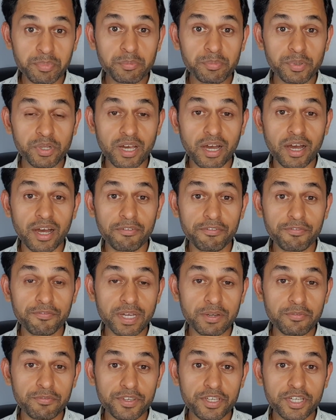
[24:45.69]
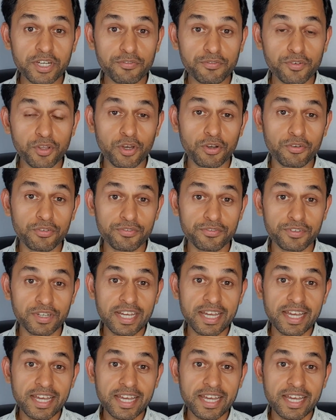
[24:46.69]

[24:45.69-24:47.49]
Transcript: The people are fearful of